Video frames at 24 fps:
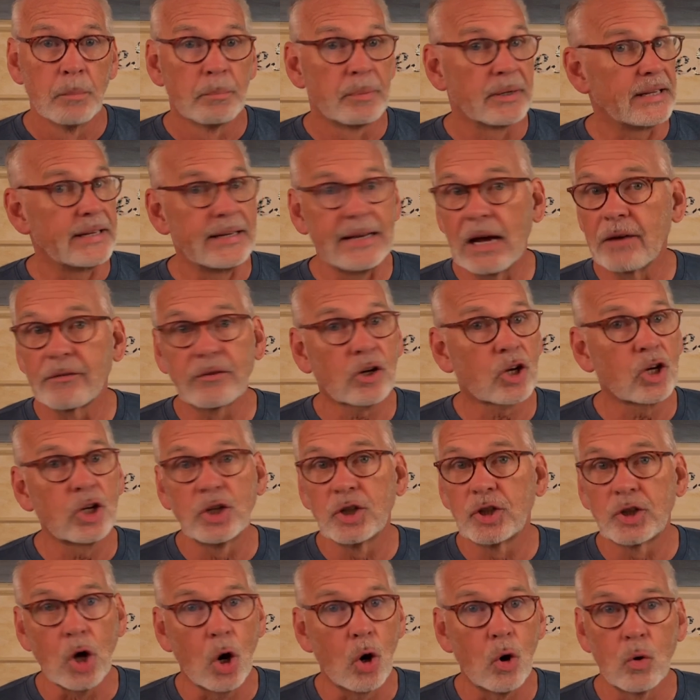but he never
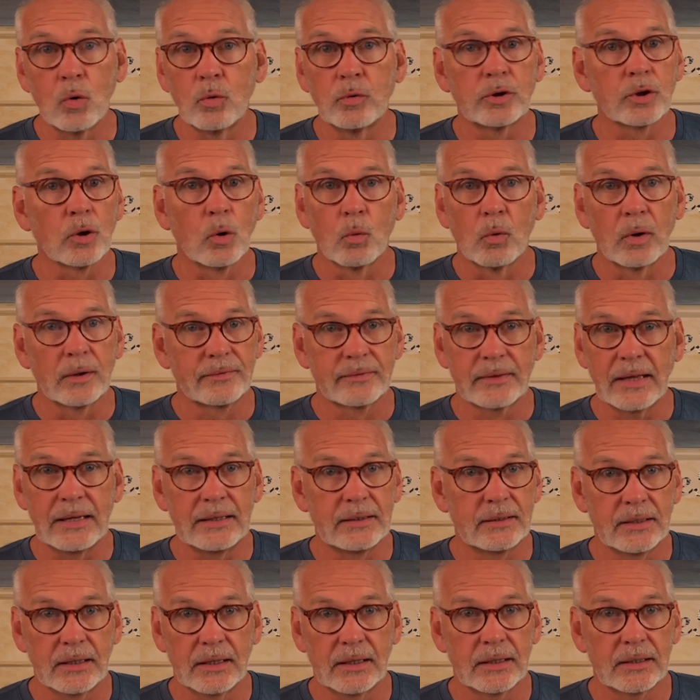condoned what
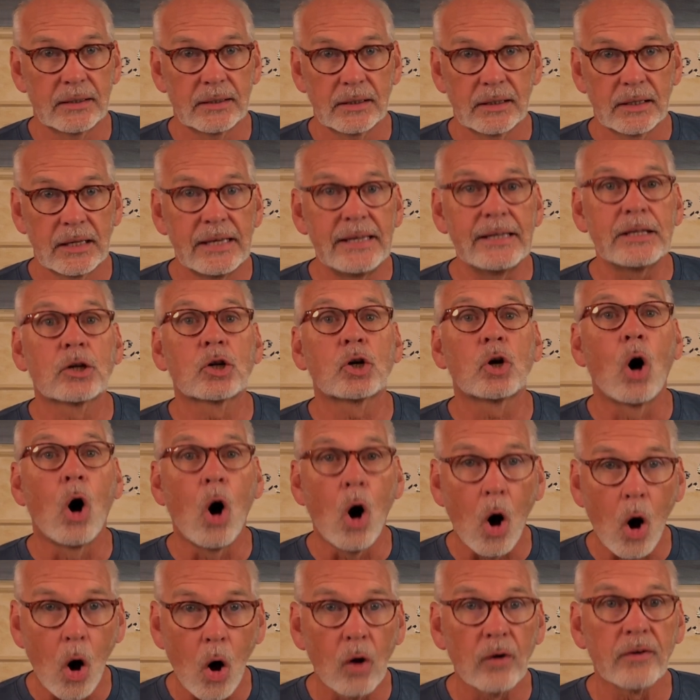they did. He
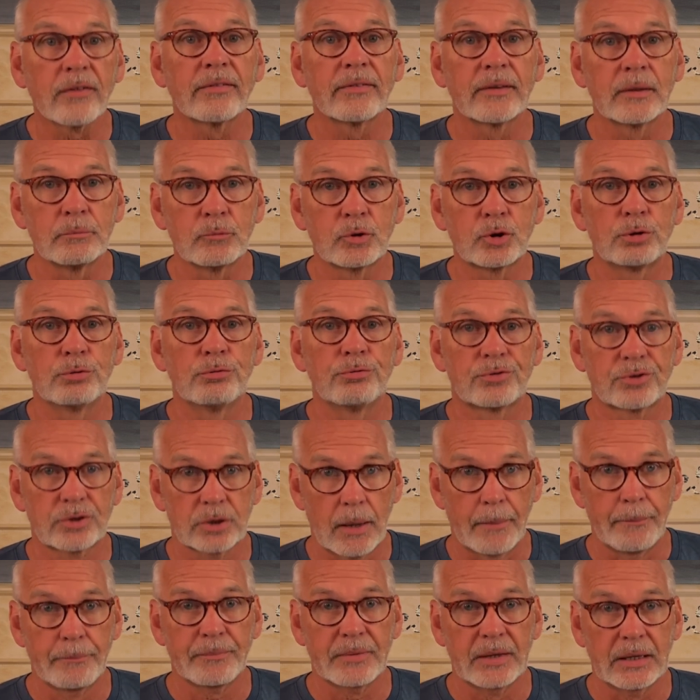called them to
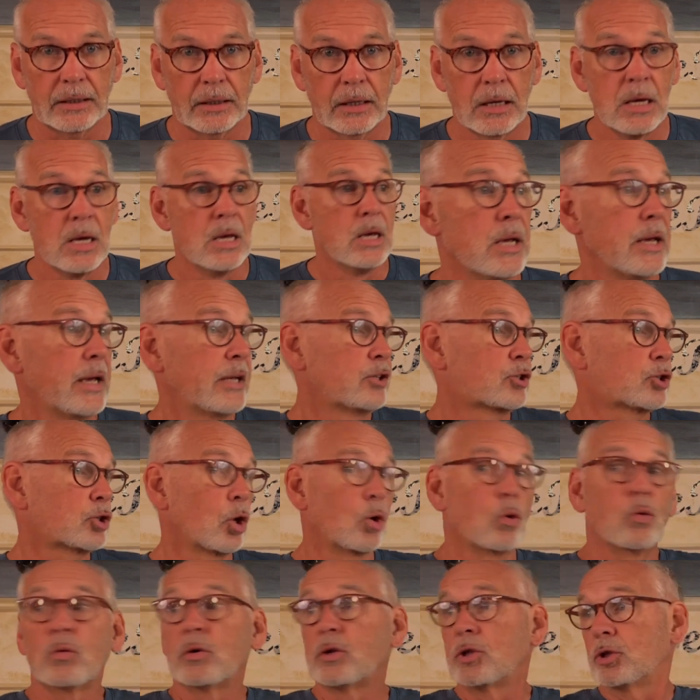something. And
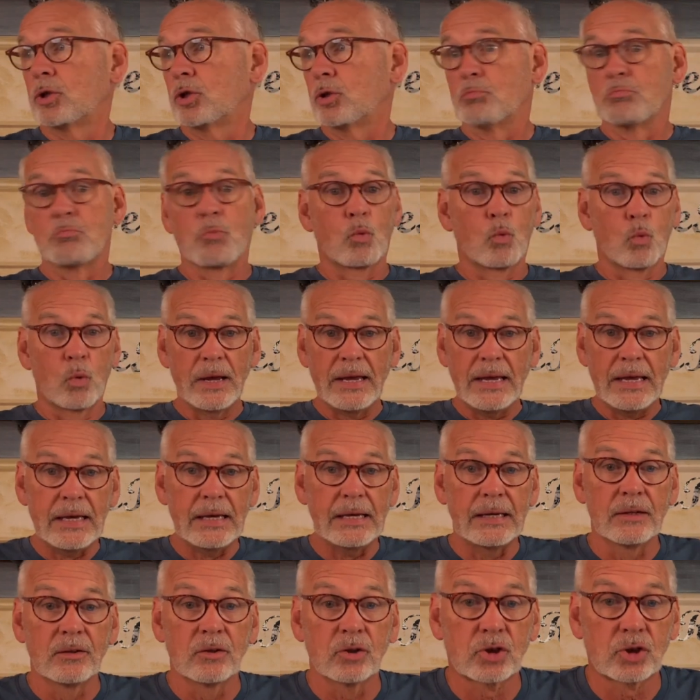so
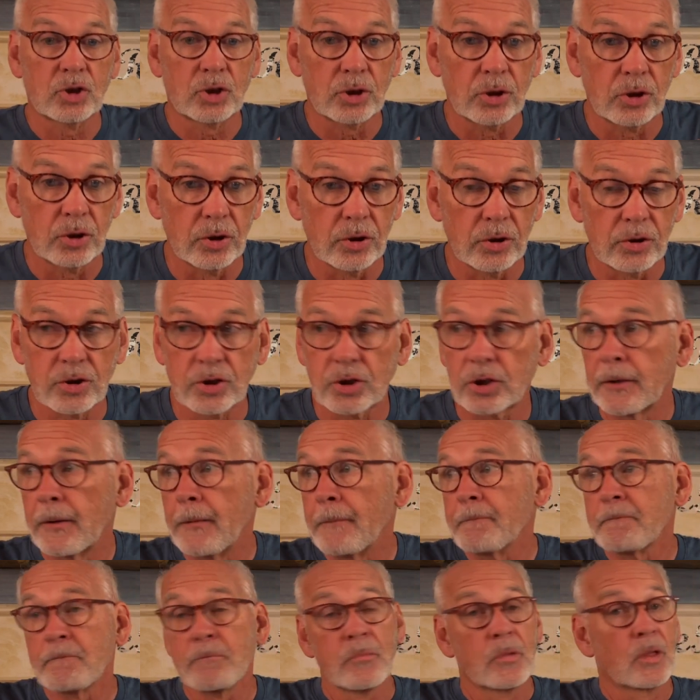we in the church
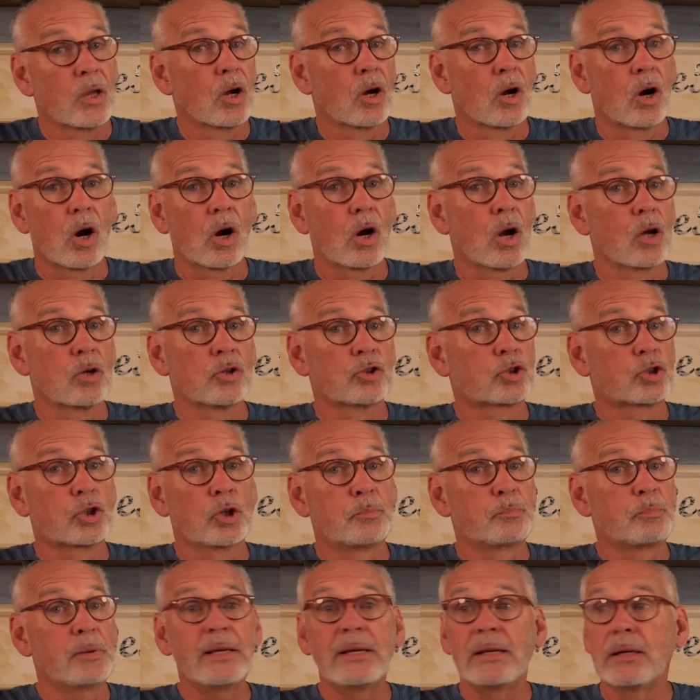
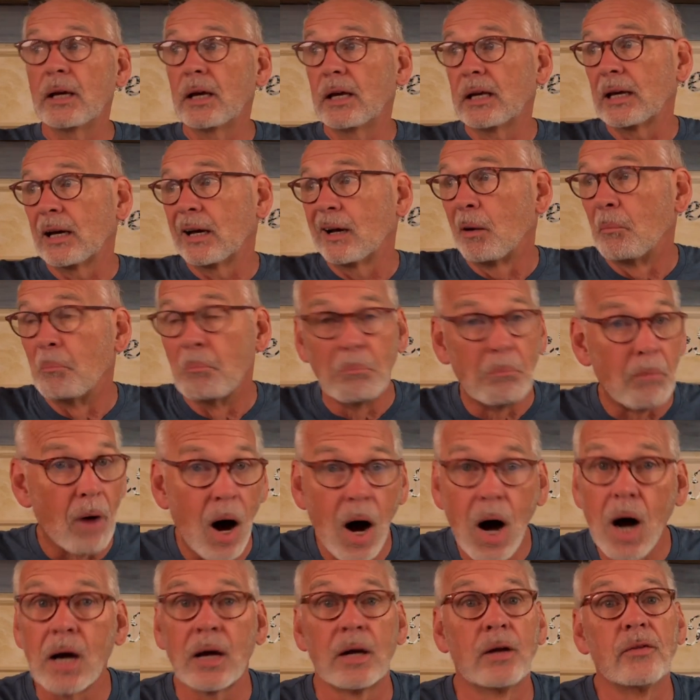should be
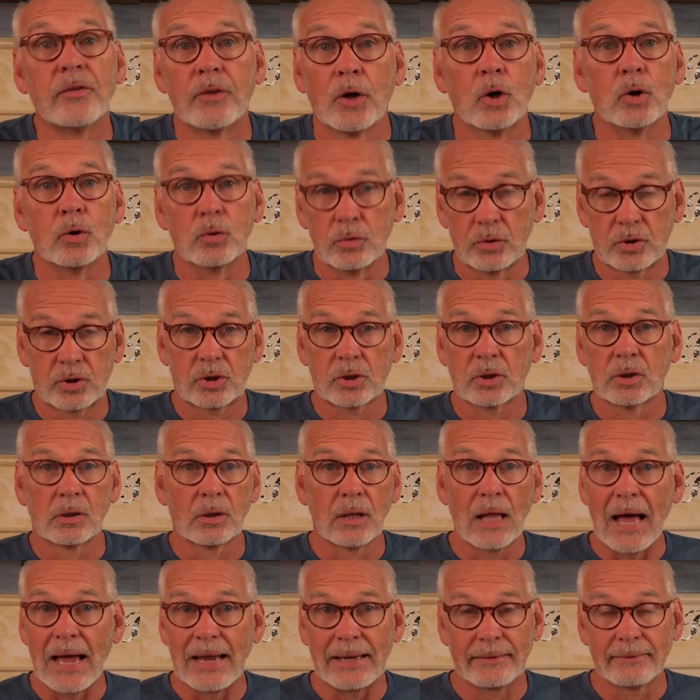among those
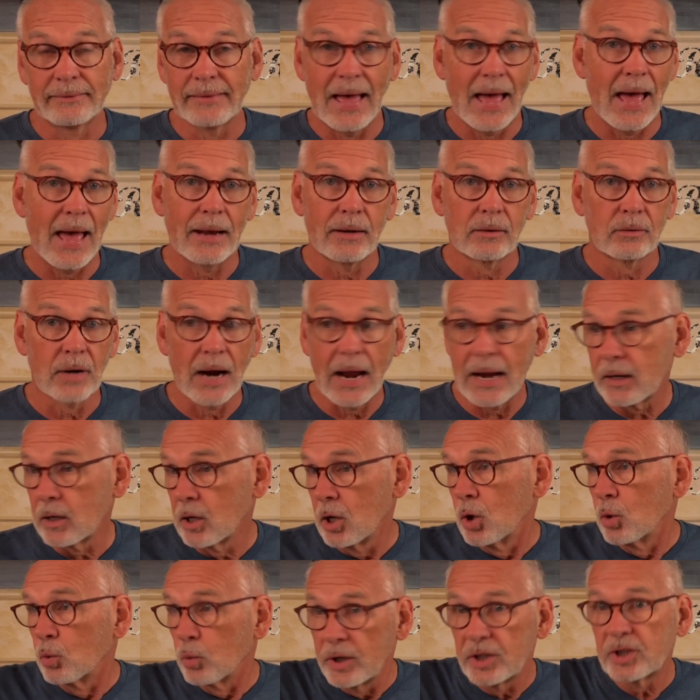like that,
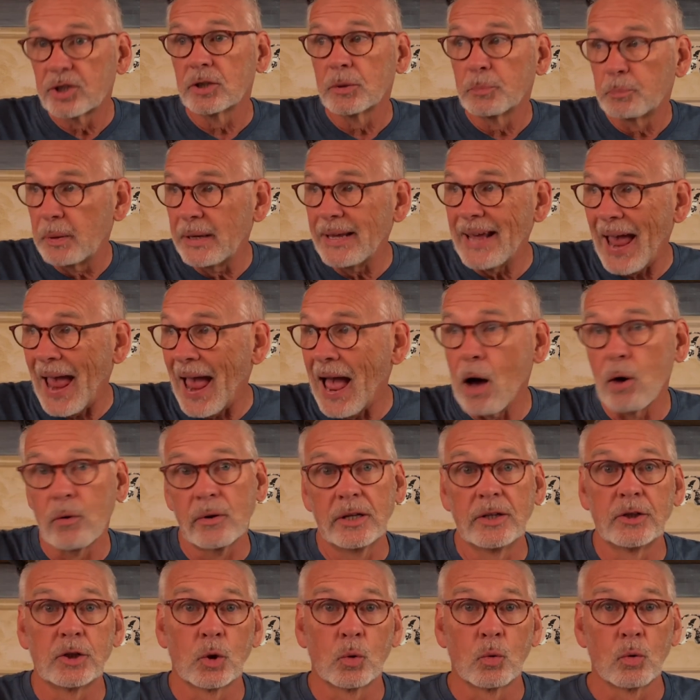right? We should be
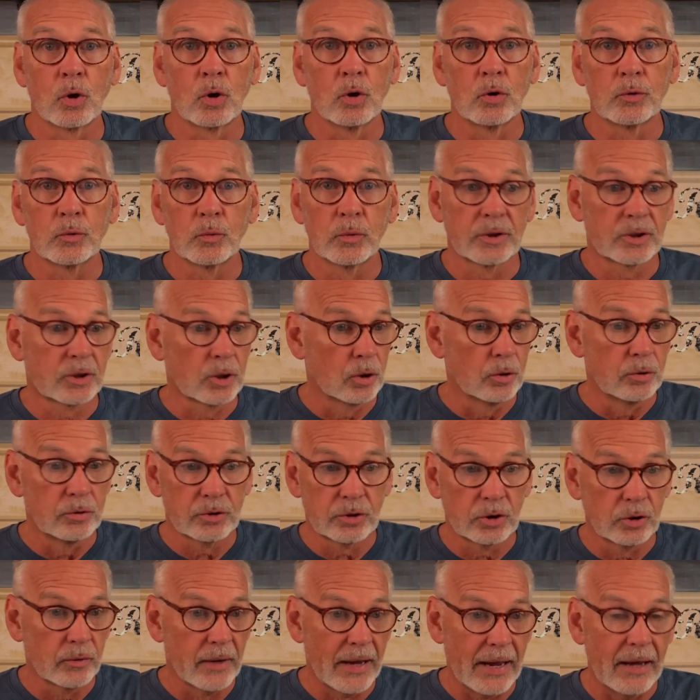out in the world with
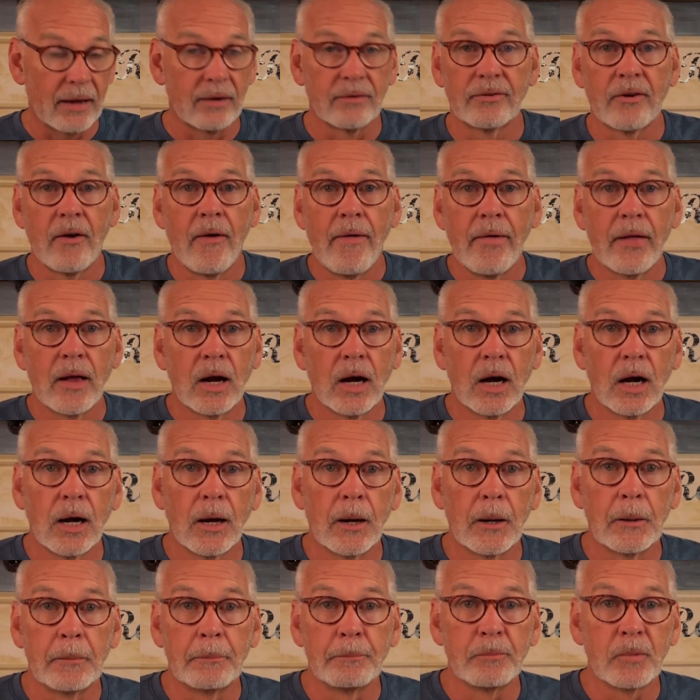those who have
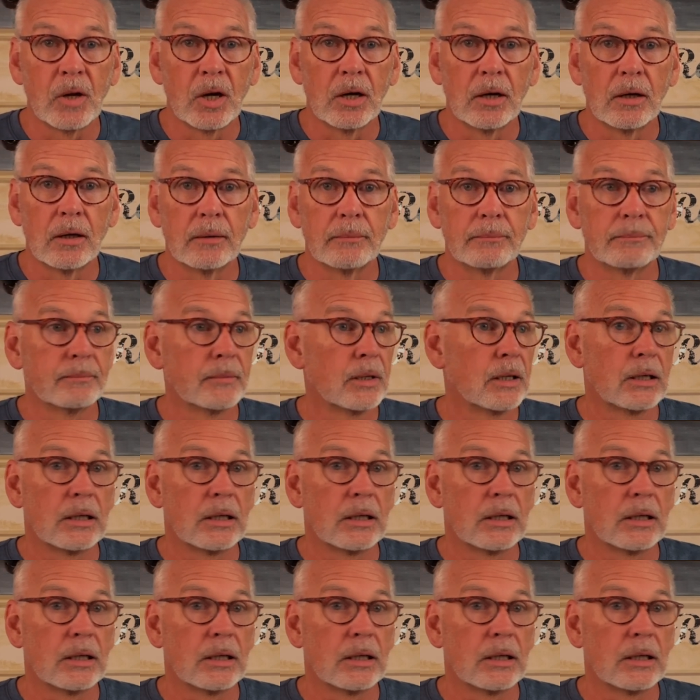mental